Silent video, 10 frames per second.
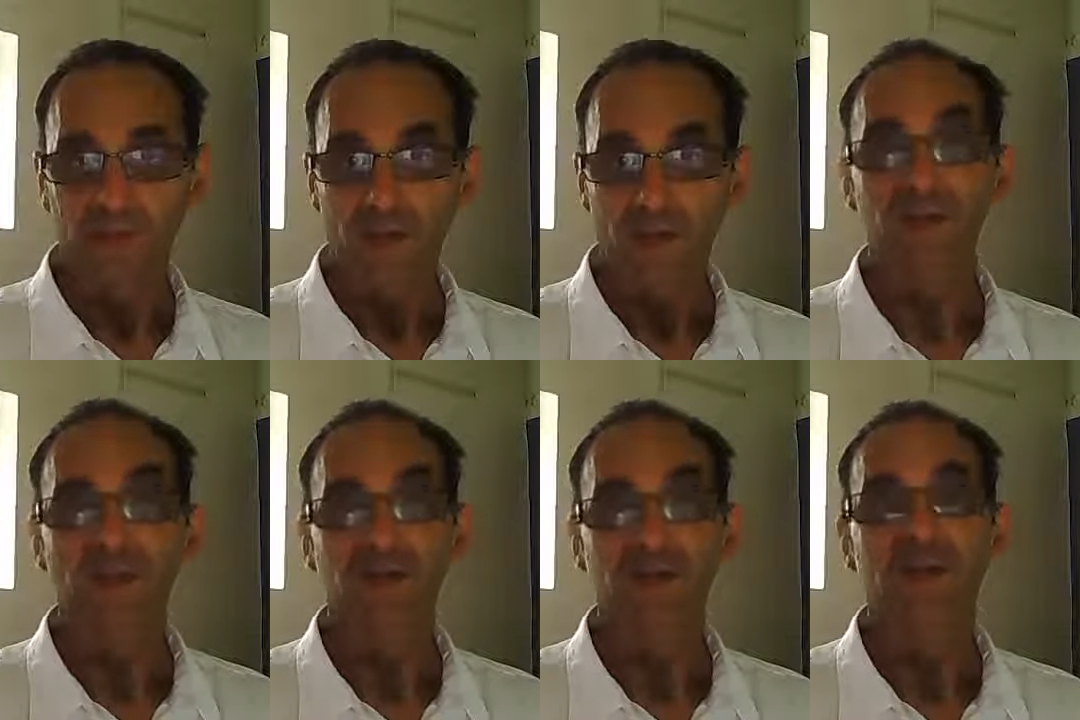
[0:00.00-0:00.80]

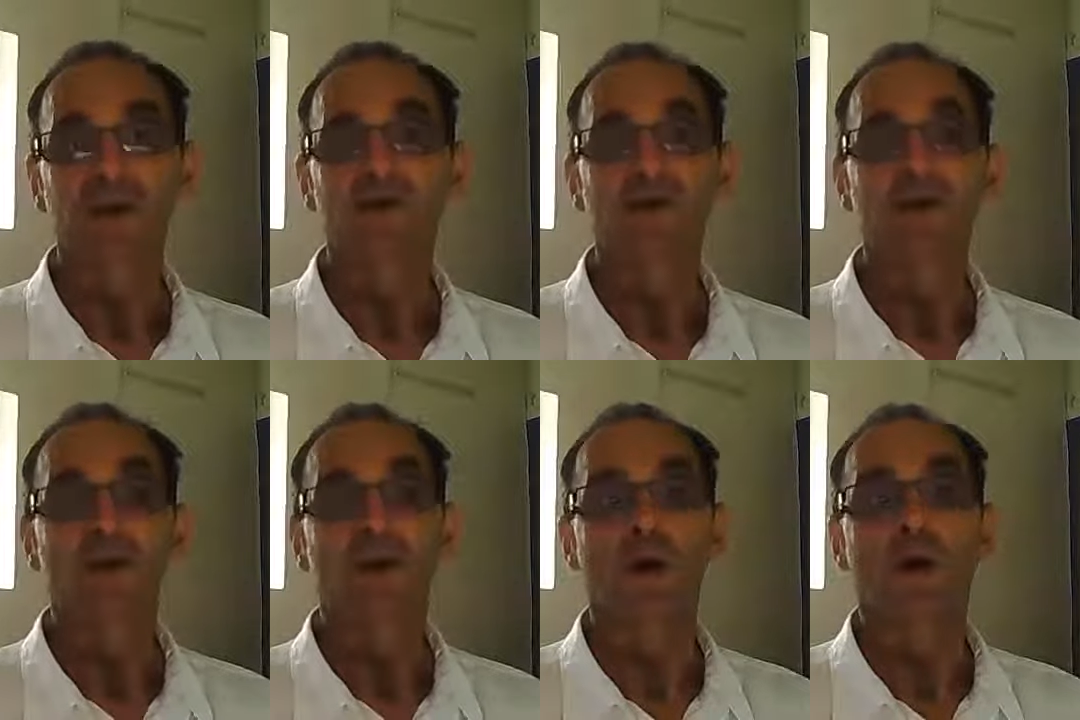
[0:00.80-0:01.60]
especially if you
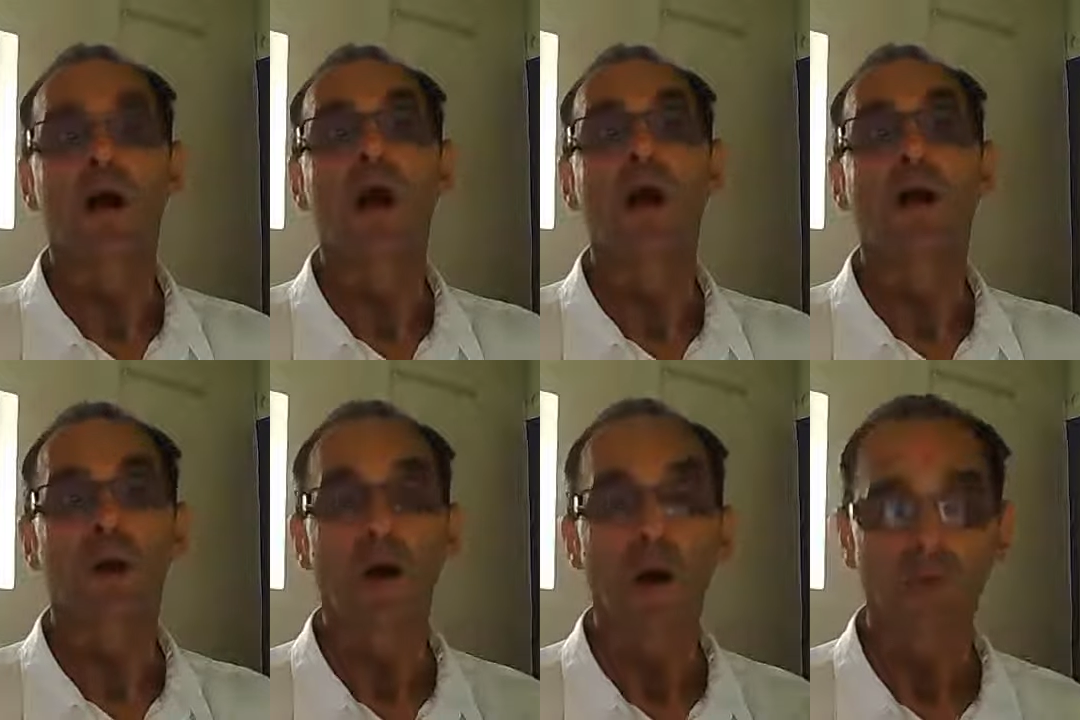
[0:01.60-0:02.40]
are
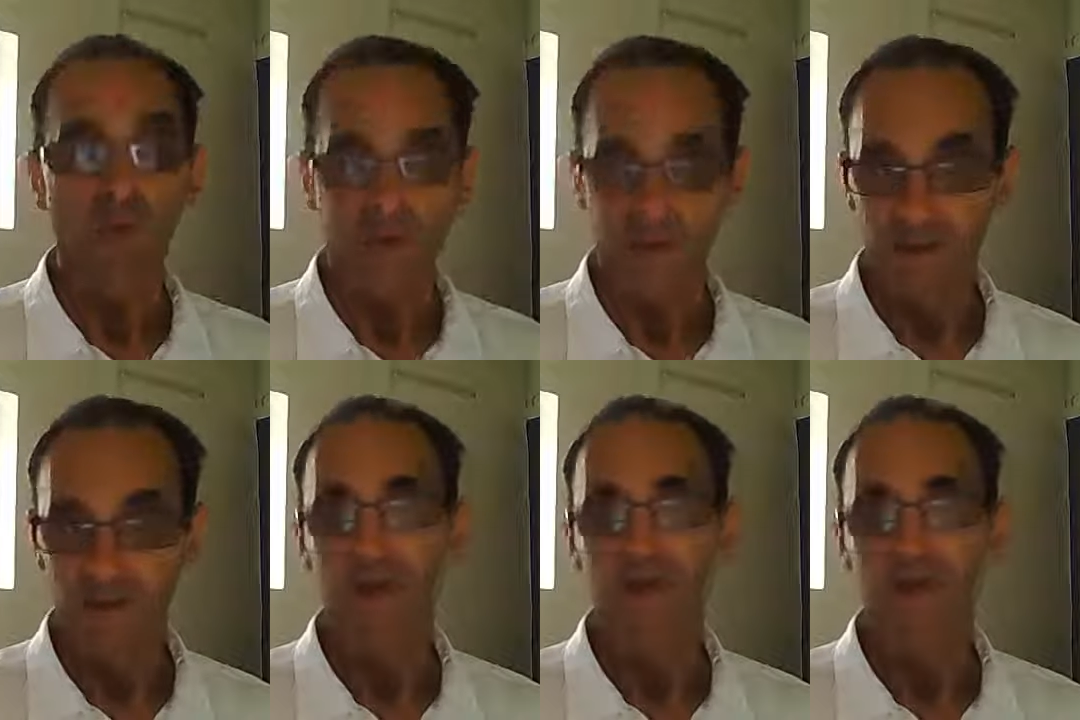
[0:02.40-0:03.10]
upgrading